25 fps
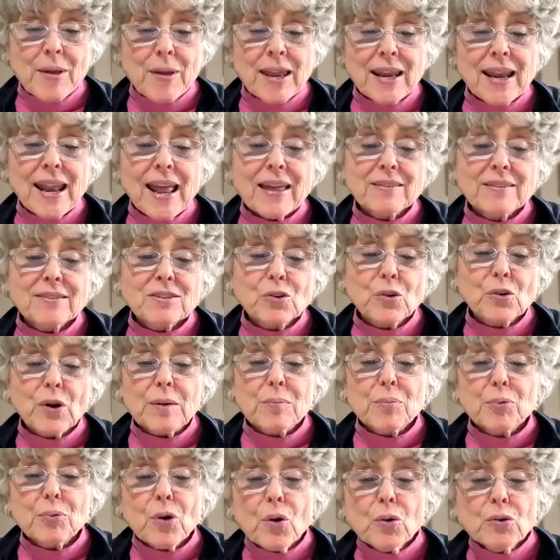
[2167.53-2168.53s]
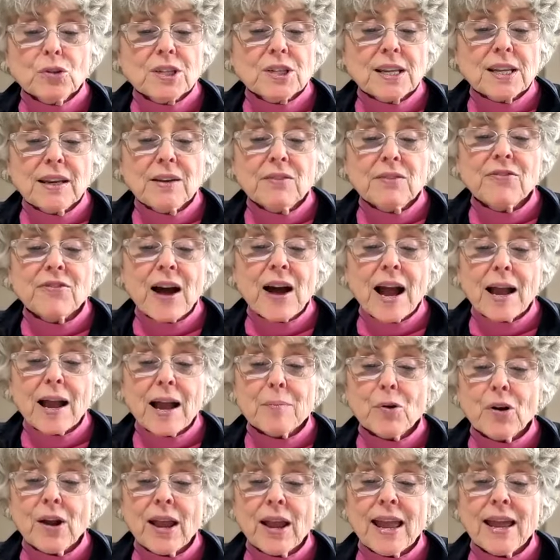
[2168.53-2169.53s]
And it has great protein,
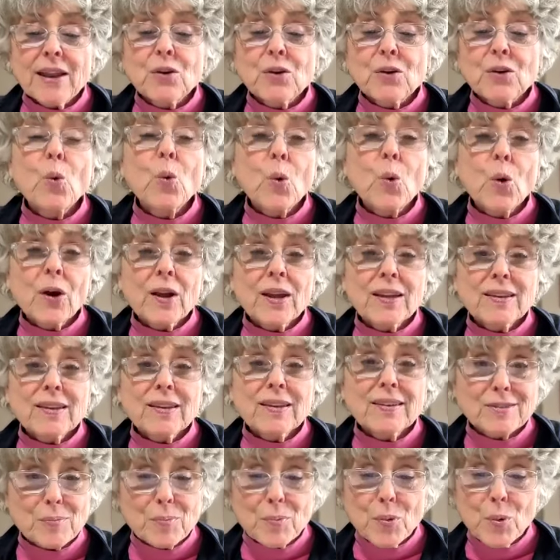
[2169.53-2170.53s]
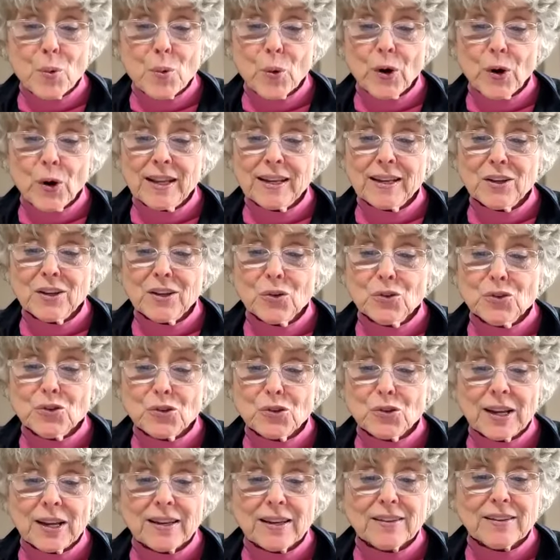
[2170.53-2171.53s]
fiber, and organ supporting
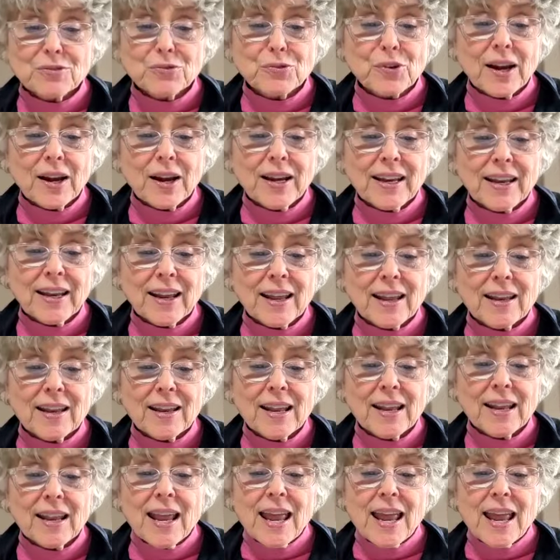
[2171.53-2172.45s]
nutrients right in it.